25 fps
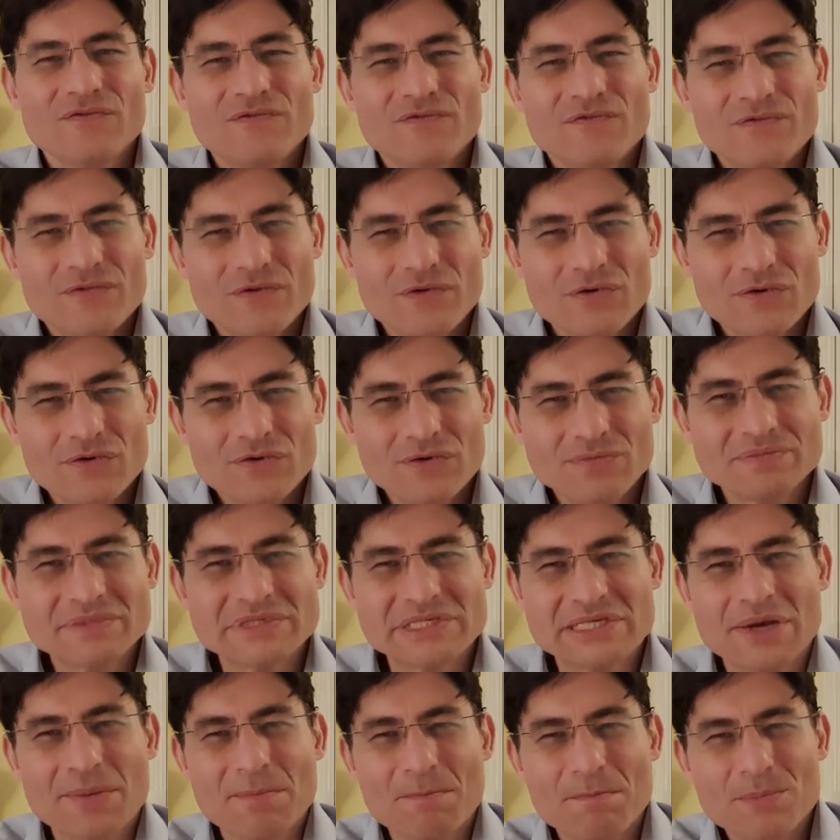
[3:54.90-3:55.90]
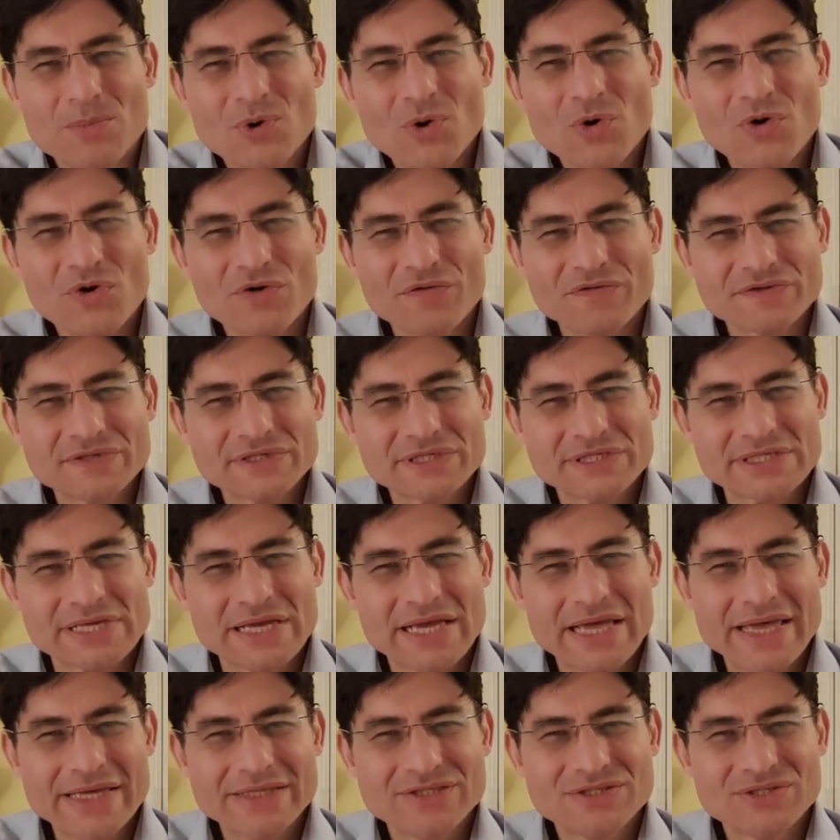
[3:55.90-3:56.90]
morphs
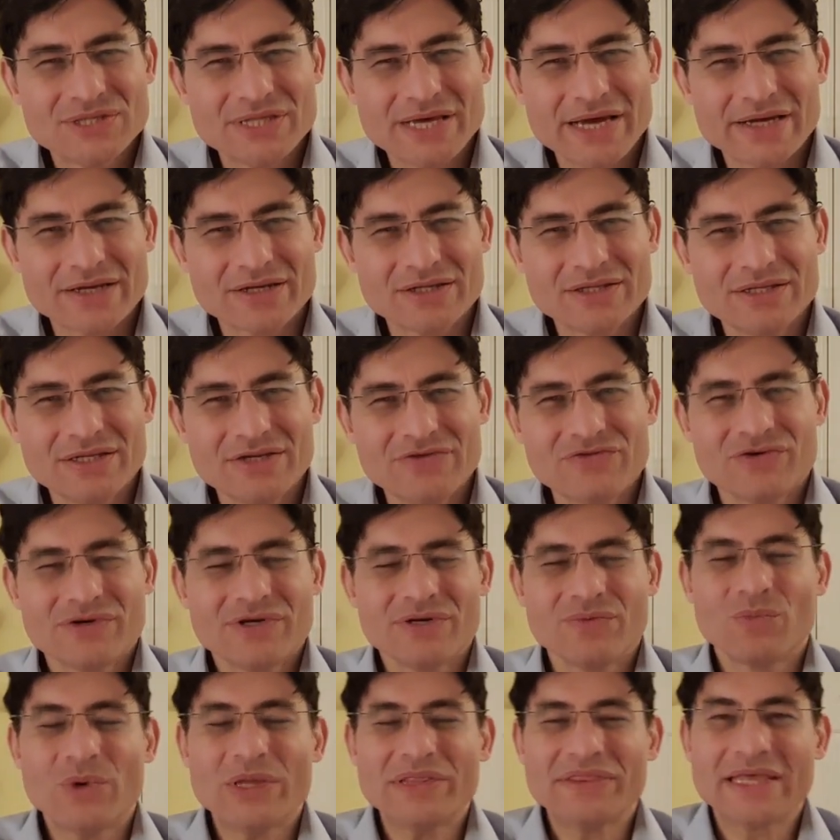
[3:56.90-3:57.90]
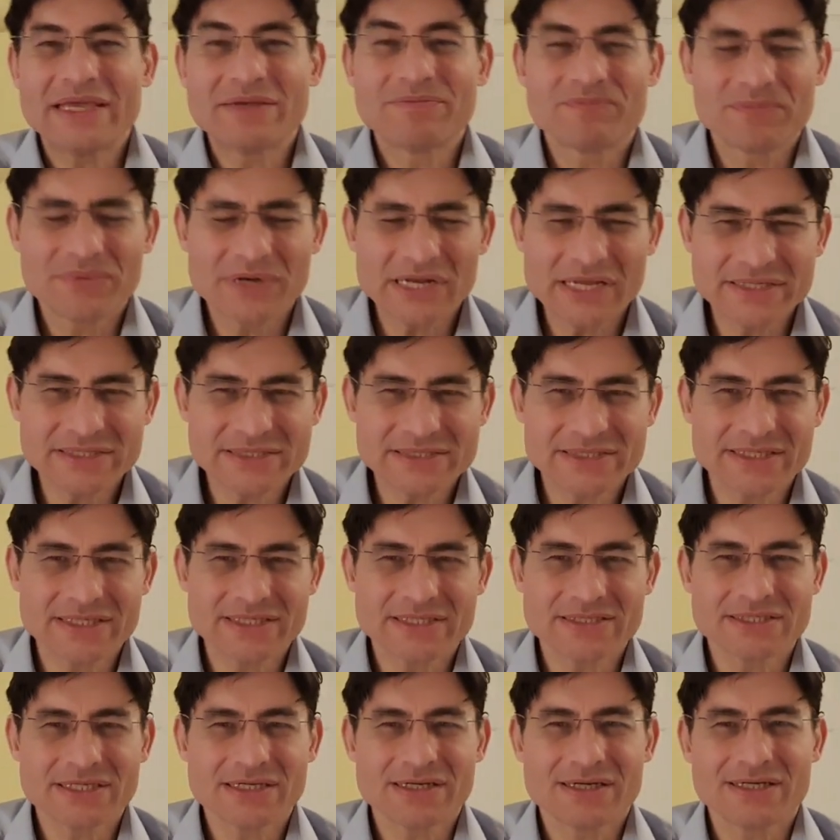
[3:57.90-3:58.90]
to that condition. And when they place the
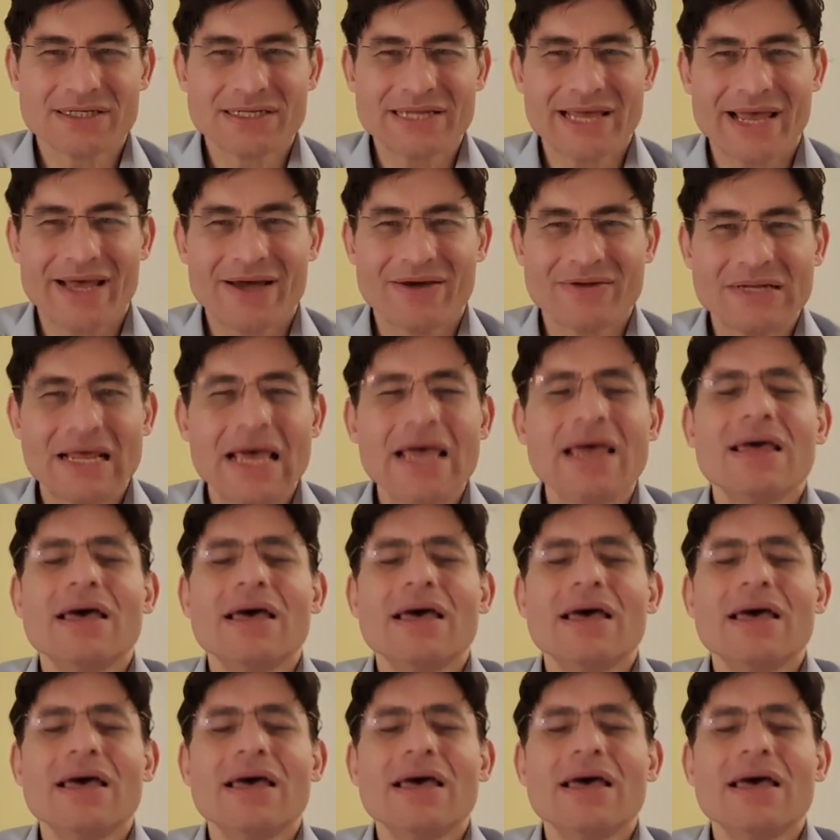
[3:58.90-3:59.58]
guitar down,